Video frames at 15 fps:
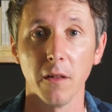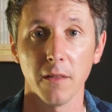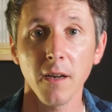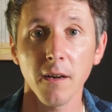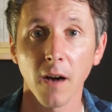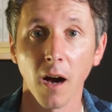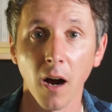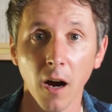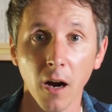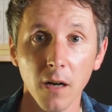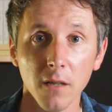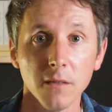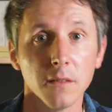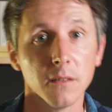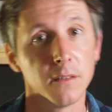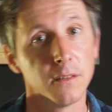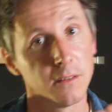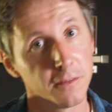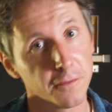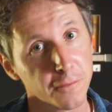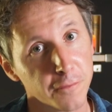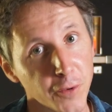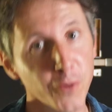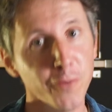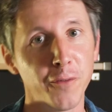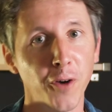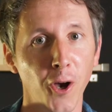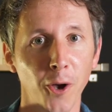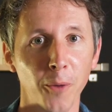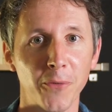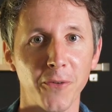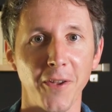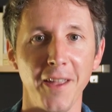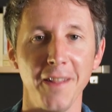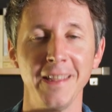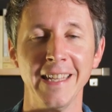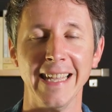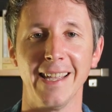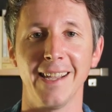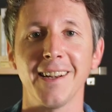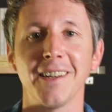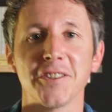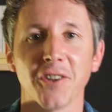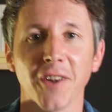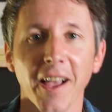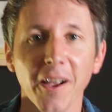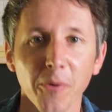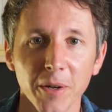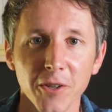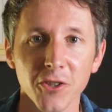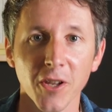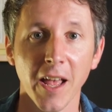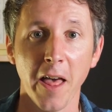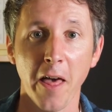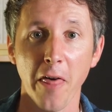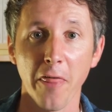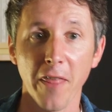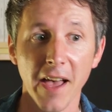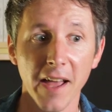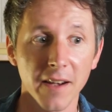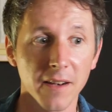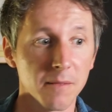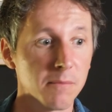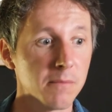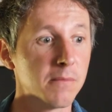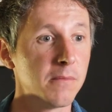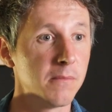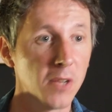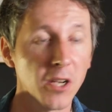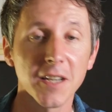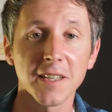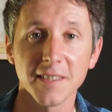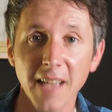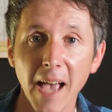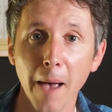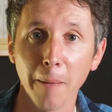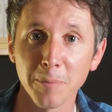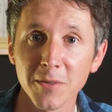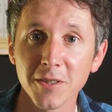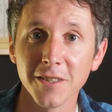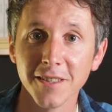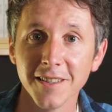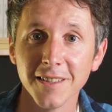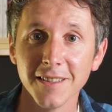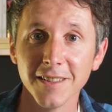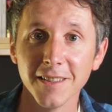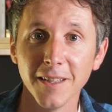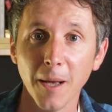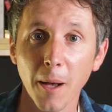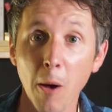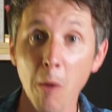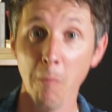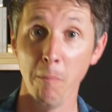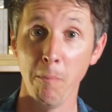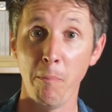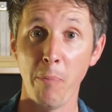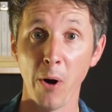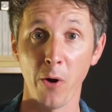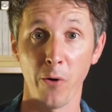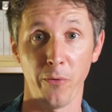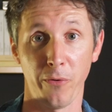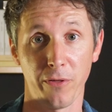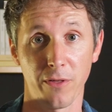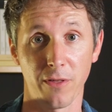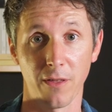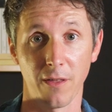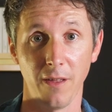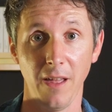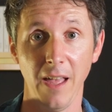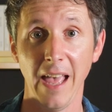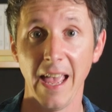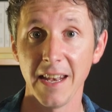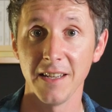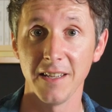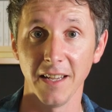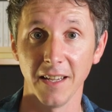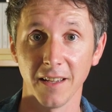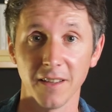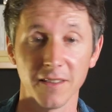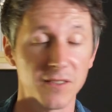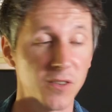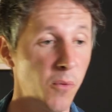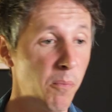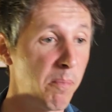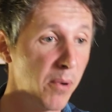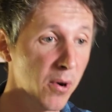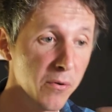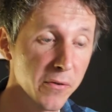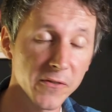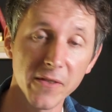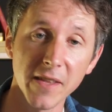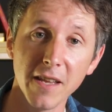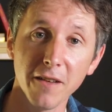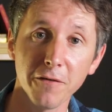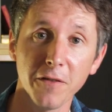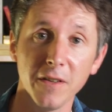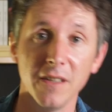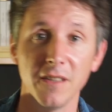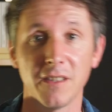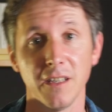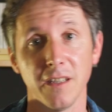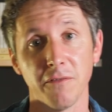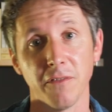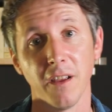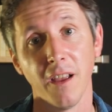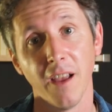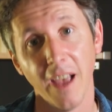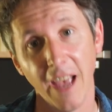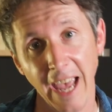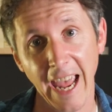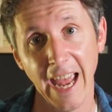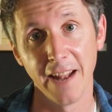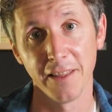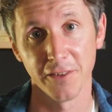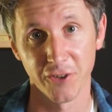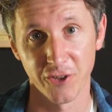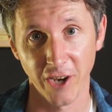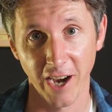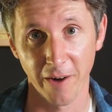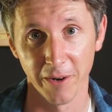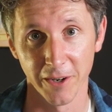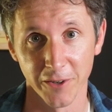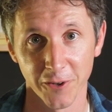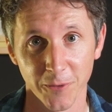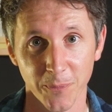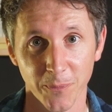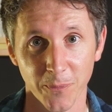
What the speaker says: there are a few verbs in the English language that accept both ending. So both the infinitive and the gerund.